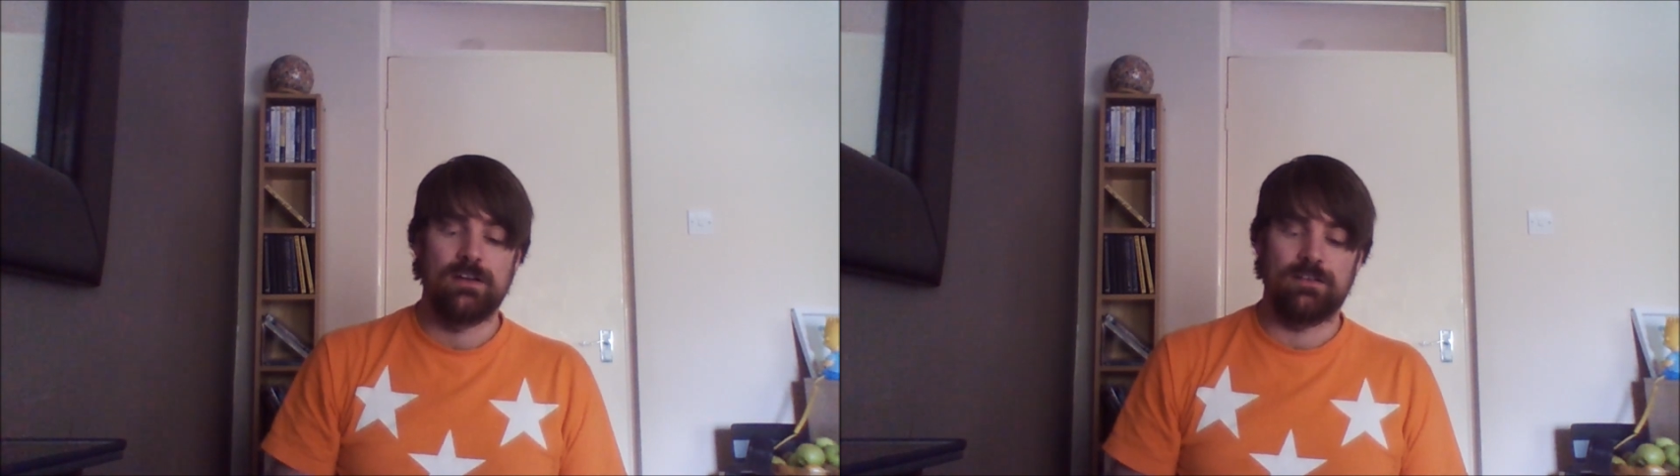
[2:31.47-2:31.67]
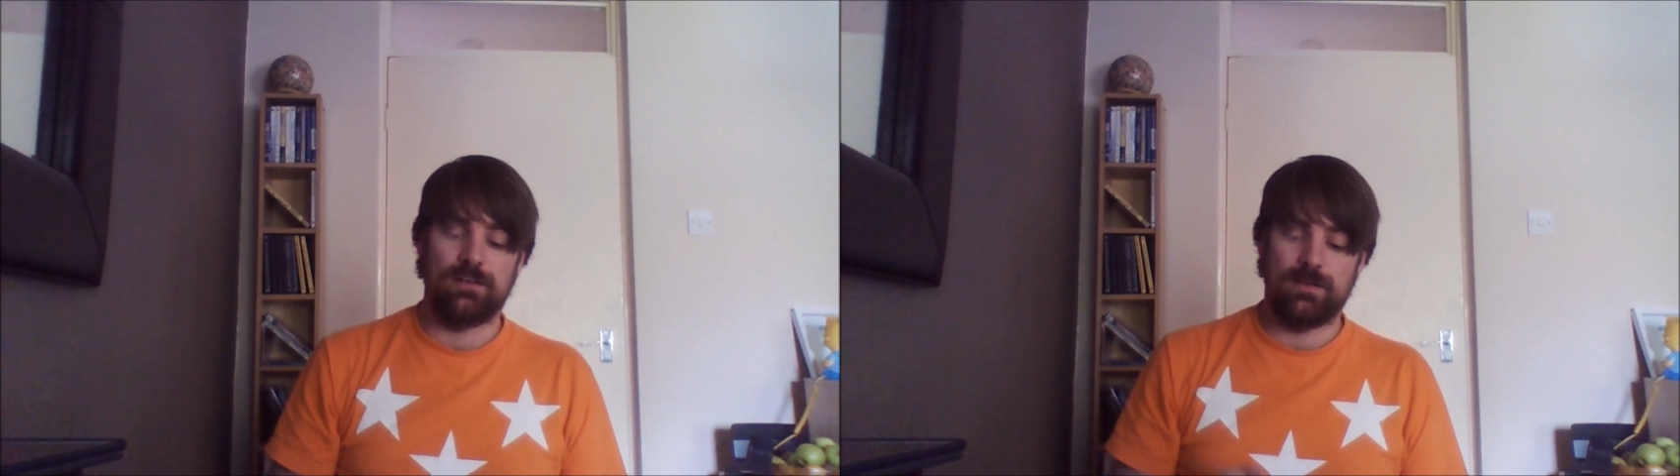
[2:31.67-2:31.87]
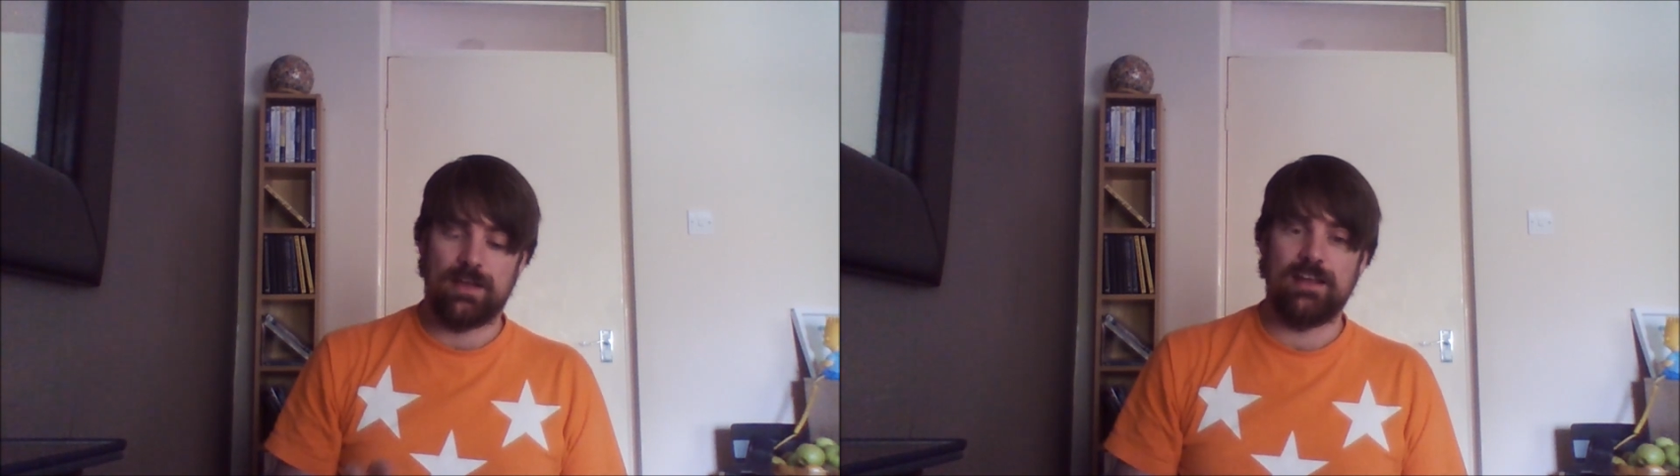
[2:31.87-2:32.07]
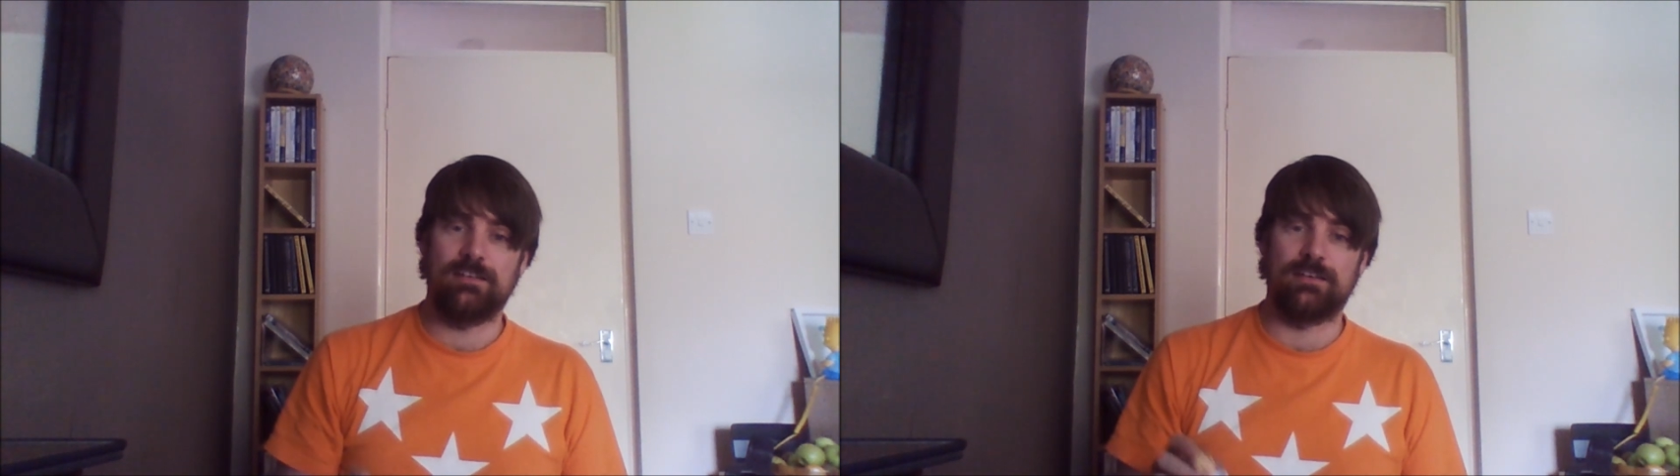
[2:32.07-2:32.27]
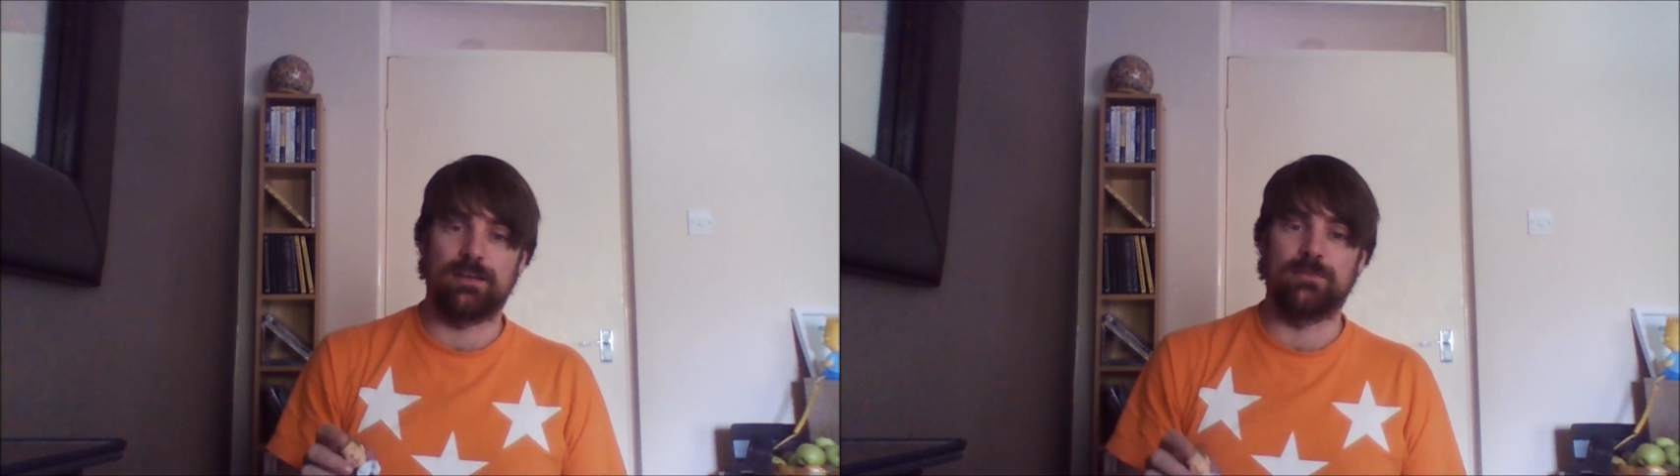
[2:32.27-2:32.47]
So yeah,
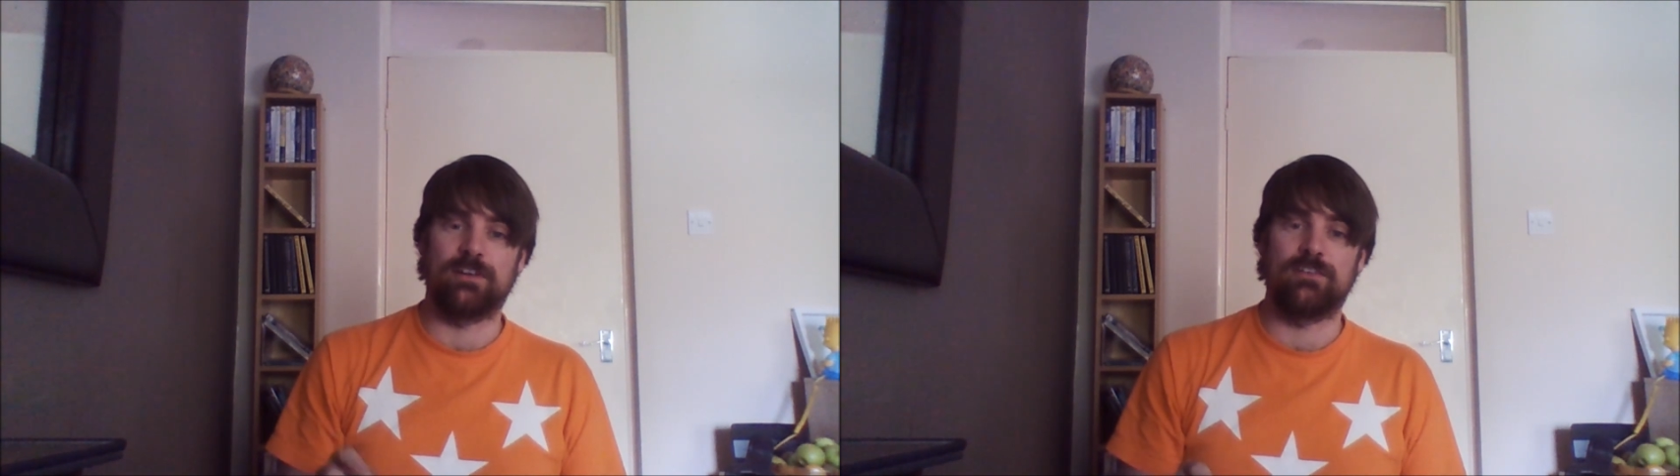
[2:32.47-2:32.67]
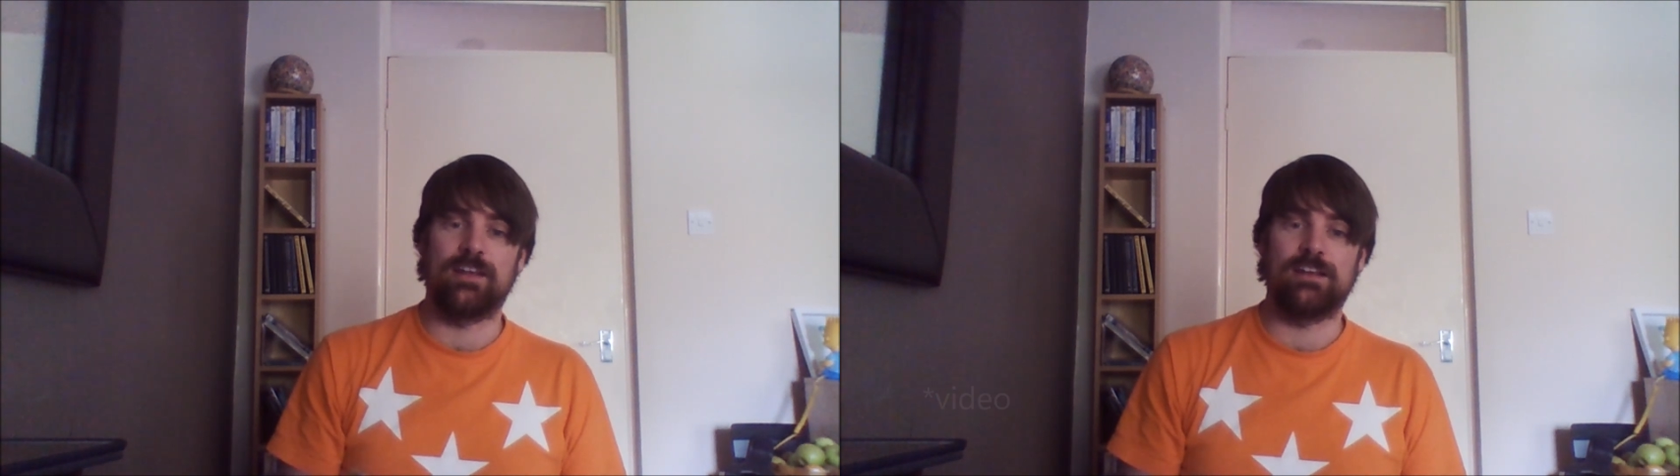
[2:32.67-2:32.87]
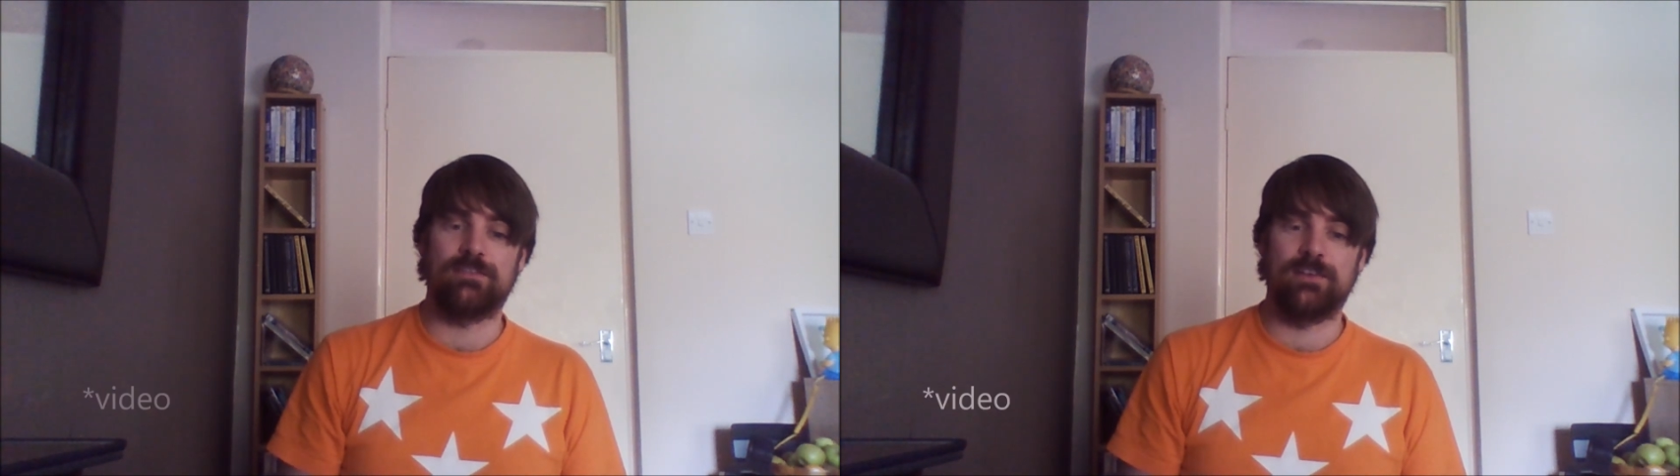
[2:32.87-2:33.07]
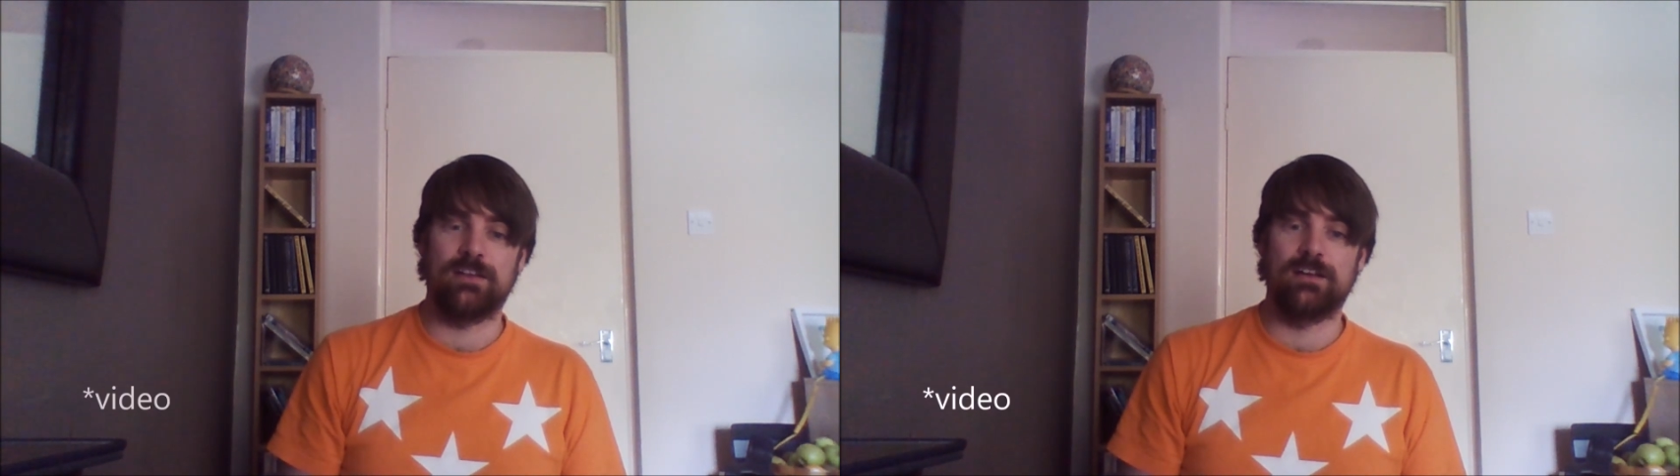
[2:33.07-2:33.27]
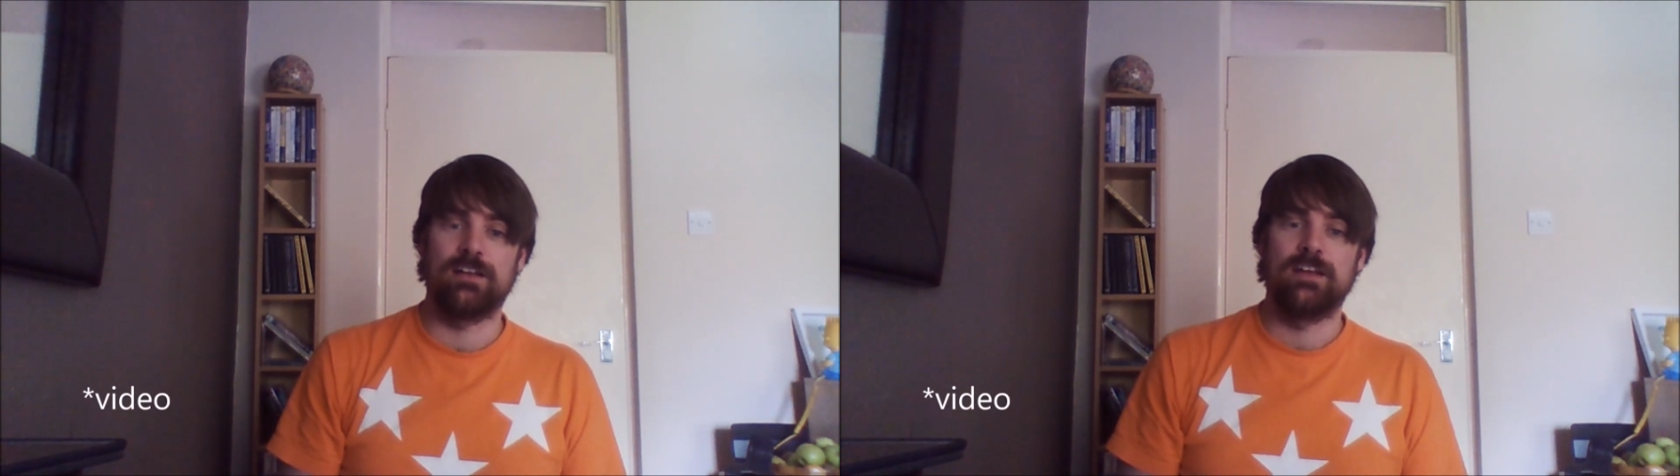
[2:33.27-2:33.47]
he's the subject of today's
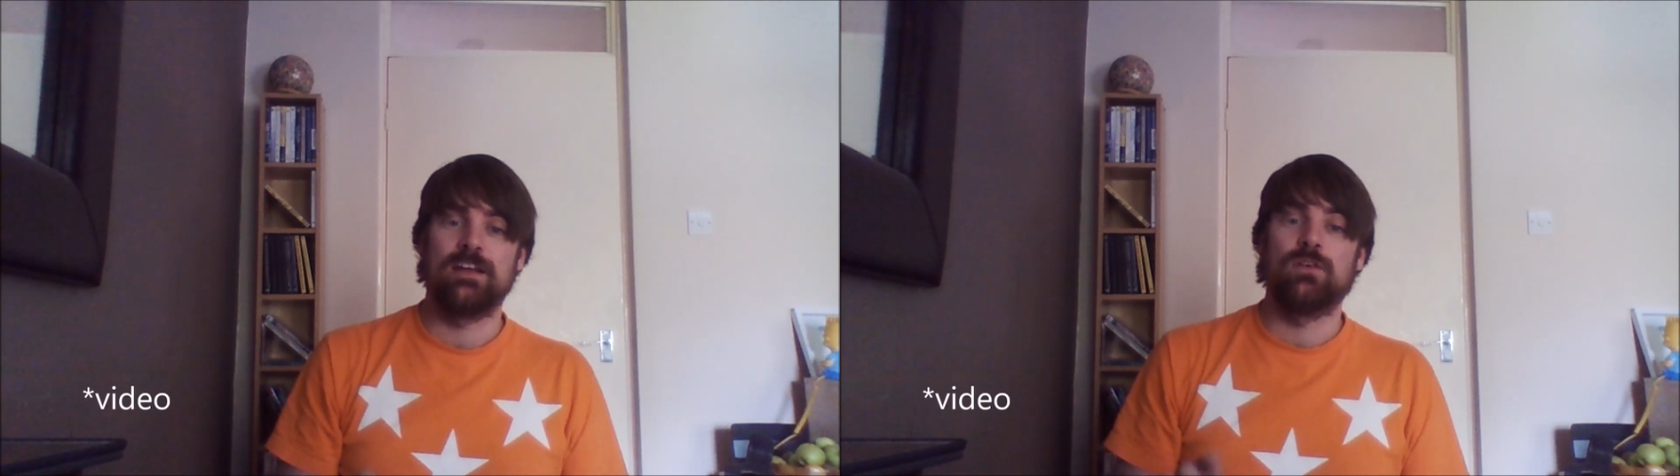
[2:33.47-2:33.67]
figure.